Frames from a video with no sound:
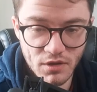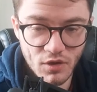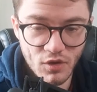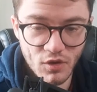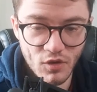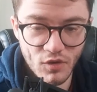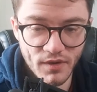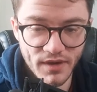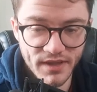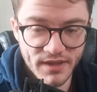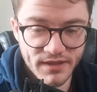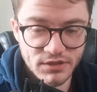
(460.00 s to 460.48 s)

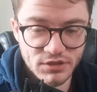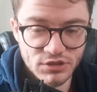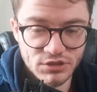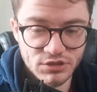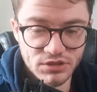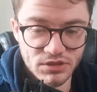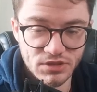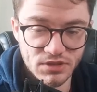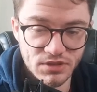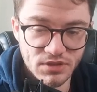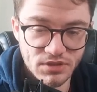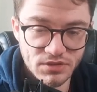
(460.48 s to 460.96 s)
Honedge.
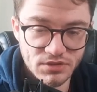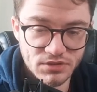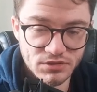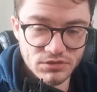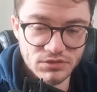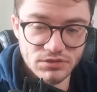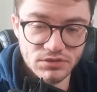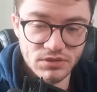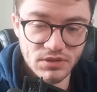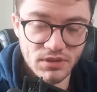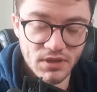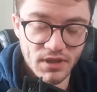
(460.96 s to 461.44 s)

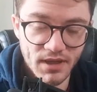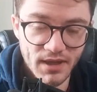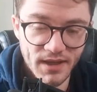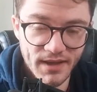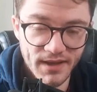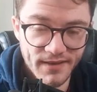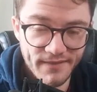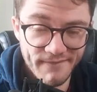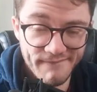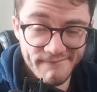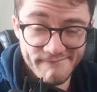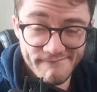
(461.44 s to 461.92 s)

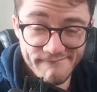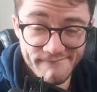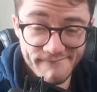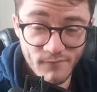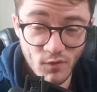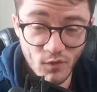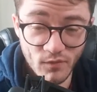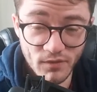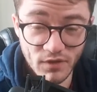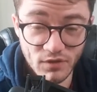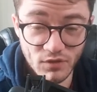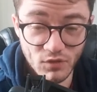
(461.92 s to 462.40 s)

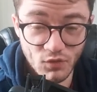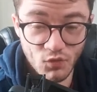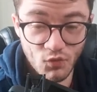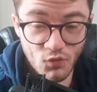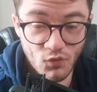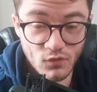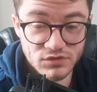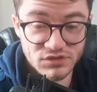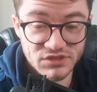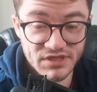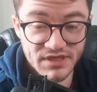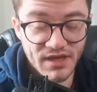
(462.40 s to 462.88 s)
Oh, we got
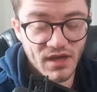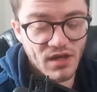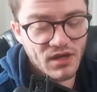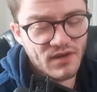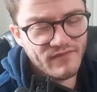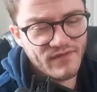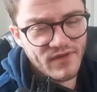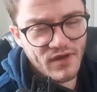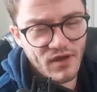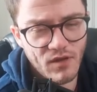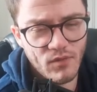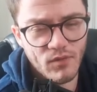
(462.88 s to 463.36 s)
Horsey. I love
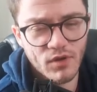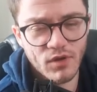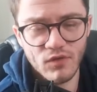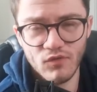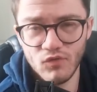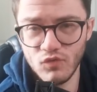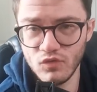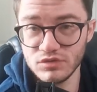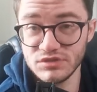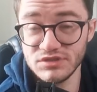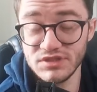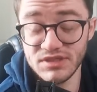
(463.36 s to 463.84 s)
the artwork
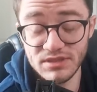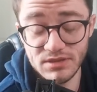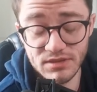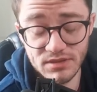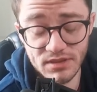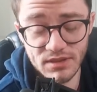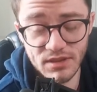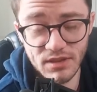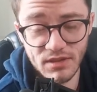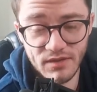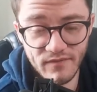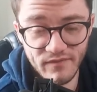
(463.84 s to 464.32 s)
Horsey.
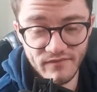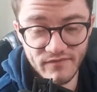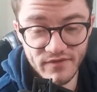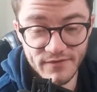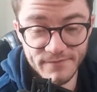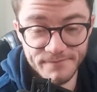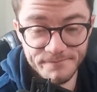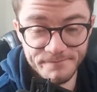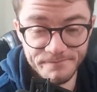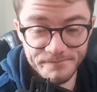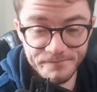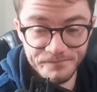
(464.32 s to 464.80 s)
I love it.